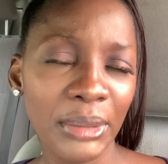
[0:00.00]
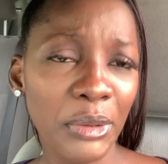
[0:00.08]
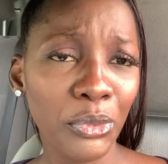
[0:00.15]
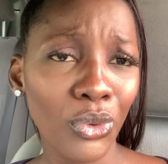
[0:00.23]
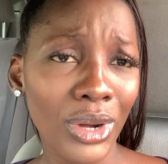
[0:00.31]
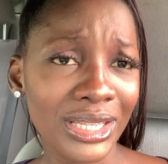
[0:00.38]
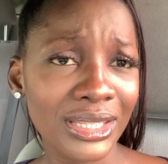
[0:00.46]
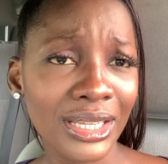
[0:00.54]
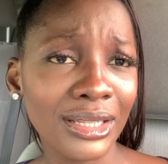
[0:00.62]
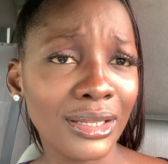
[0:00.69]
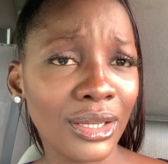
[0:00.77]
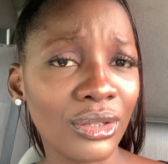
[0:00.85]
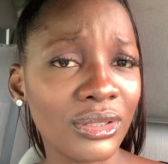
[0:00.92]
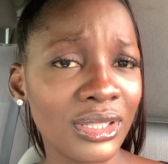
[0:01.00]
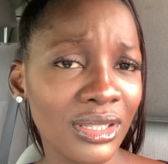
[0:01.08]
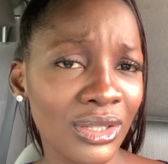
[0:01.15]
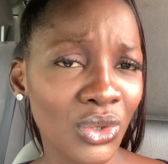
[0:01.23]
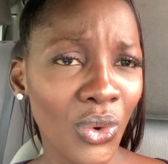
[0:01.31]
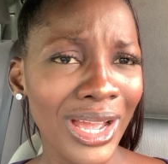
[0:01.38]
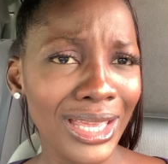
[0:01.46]
people who are staying in Lagos, it's
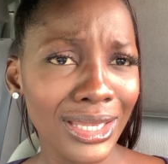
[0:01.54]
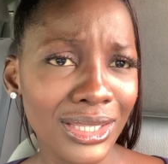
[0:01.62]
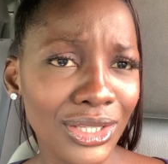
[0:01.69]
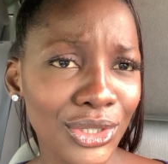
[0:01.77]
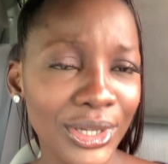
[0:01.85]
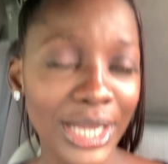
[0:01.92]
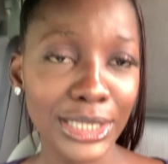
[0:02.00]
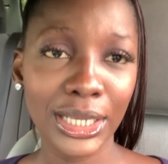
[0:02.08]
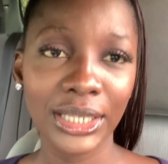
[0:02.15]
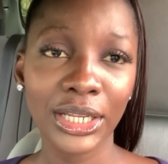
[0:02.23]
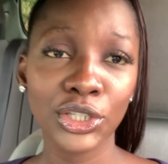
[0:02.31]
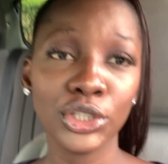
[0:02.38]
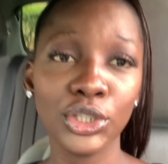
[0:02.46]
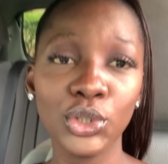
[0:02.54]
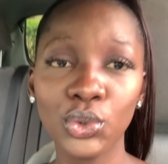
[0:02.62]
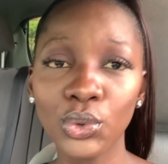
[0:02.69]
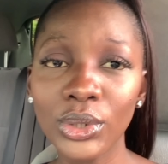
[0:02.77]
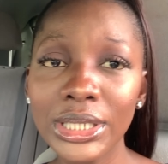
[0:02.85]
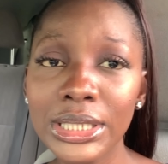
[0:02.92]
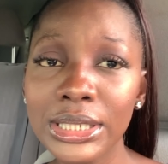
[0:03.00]
quite easy. You guys can actually do
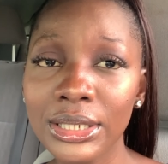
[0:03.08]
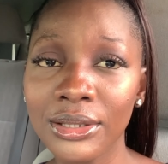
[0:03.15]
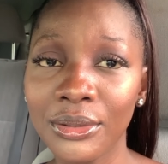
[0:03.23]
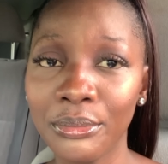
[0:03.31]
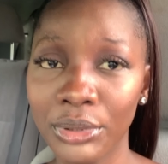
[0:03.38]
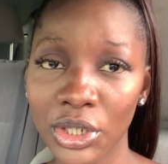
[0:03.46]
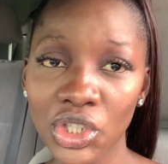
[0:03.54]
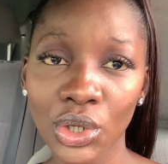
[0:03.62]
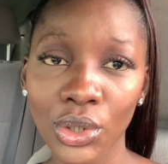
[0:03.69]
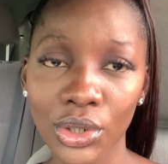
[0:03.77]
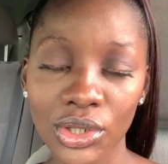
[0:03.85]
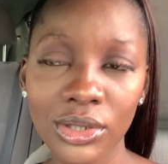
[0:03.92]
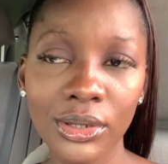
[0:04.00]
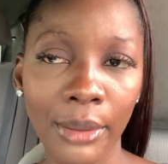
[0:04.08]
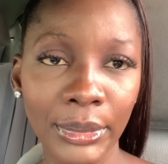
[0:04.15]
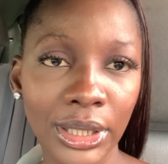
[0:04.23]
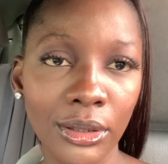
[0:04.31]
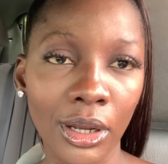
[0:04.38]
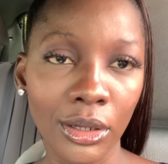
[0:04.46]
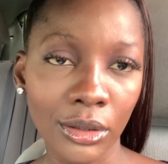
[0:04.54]
it in the beach because, I mean,
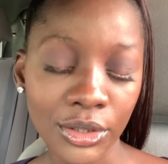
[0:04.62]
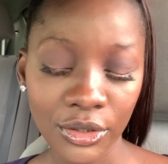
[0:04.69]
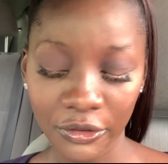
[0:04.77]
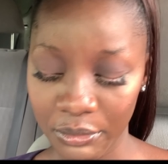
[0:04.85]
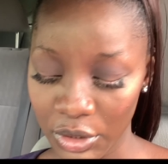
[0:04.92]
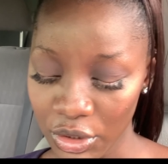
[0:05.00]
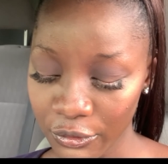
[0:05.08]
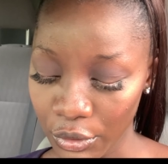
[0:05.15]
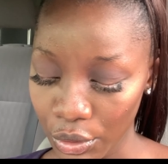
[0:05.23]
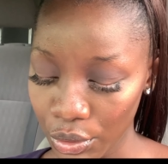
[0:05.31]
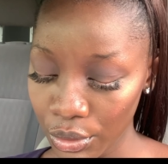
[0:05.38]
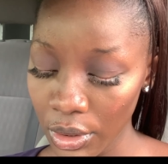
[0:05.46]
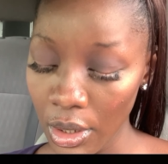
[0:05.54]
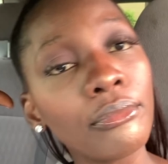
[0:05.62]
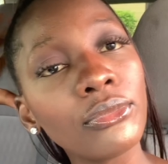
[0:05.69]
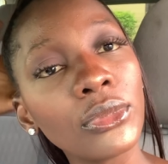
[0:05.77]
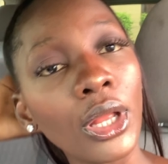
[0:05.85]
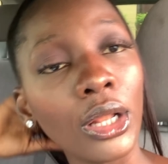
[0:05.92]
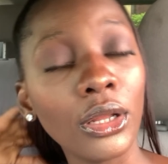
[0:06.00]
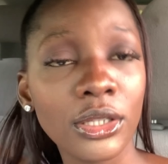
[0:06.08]
there are lots of beach for you.
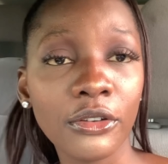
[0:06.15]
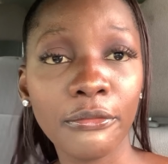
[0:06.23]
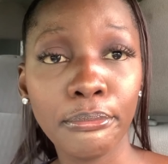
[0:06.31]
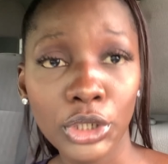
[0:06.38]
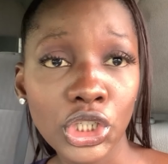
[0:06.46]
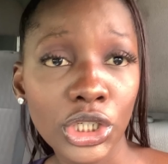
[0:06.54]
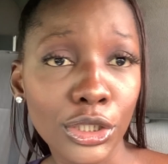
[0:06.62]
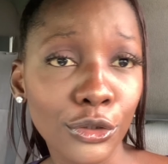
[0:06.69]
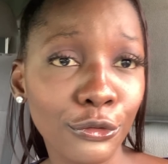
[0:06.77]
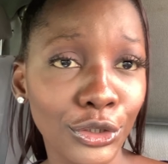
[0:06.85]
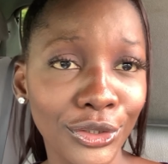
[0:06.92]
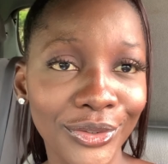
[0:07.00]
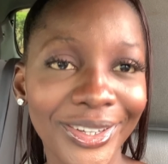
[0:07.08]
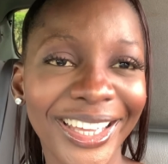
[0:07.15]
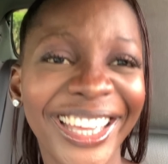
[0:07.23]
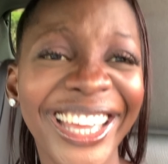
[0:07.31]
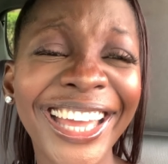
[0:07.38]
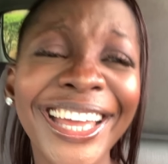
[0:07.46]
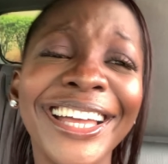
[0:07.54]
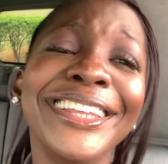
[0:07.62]
There are a lot of beaches for you.
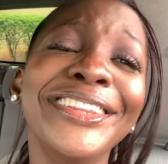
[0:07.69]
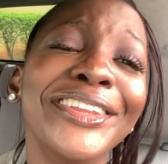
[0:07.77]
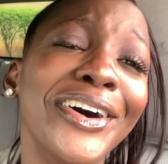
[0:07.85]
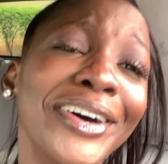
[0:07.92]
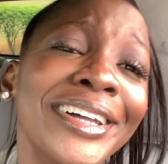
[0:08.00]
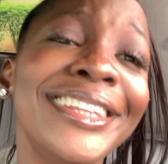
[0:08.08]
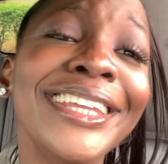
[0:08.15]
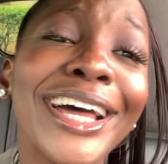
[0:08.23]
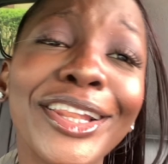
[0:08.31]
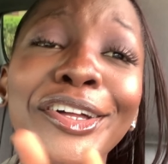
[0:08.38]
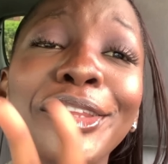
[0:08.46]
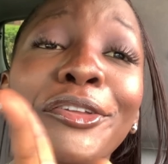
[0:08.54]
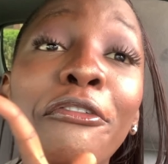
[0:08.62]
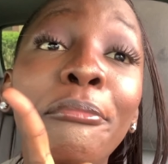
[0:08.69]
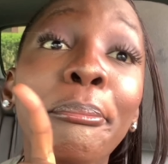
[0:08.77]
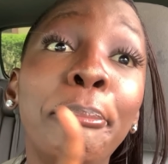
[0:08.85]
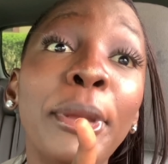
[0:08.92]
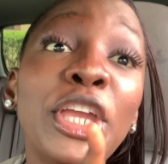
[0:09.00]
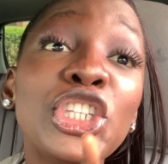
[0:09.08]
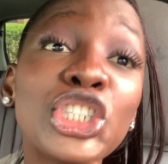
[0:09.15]
No, there are a lot of
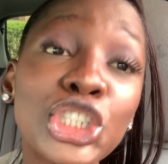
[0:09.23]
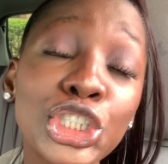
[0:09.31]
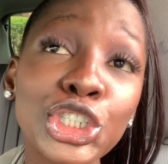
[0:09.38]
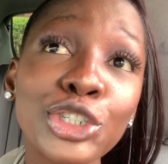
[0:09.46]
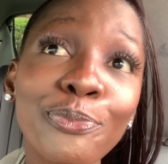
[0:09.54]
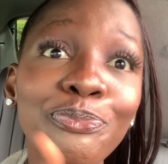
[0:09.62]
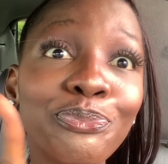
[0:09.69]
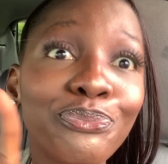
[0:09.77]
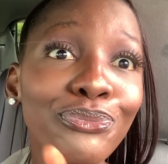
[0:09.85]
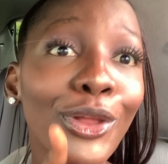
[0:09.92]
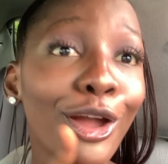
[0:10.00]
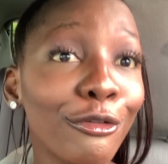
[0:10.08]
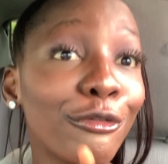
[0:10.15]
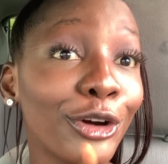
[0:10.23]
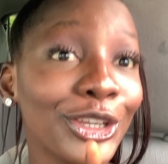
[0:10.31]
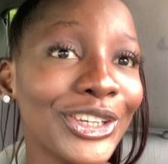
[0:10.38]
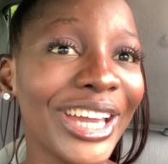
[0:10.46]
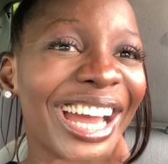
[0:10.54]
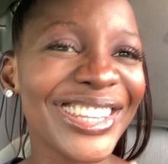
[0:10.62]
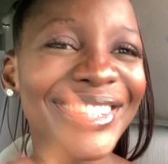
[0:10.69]
beach for you
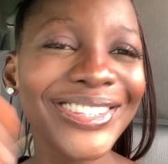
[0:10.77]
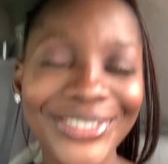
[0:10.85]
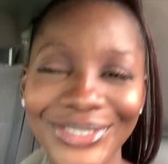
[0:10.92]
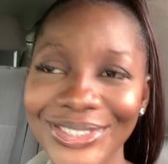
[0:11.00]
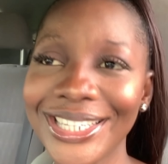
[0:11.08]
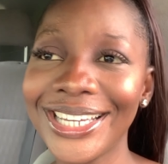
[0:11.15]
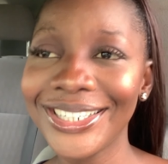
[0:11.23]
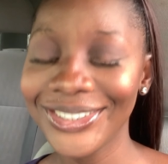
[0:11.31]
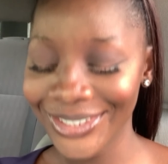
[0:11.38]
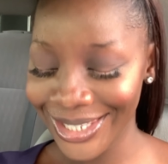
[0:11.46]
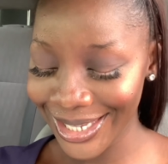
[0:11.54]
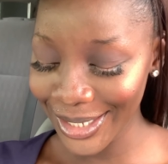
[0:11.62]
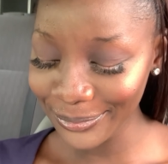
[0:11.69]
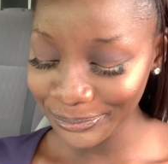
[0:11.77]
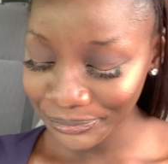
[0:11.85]
guys to do that, okay?